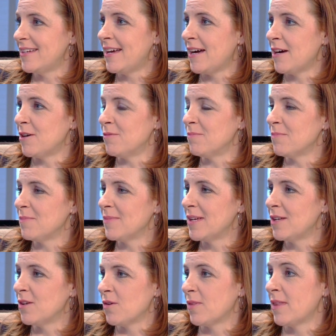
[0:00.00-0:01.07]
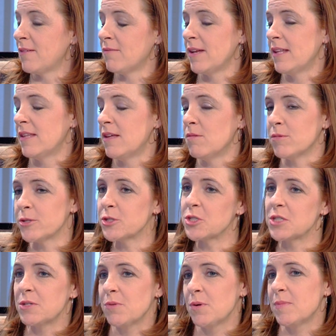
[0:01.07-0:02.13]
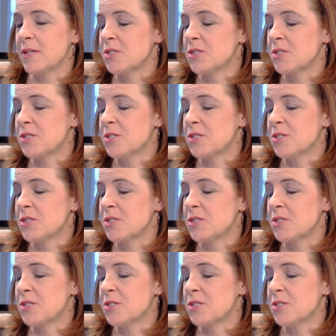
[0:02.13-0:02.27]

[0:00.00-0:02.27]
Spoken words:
In the emergency room,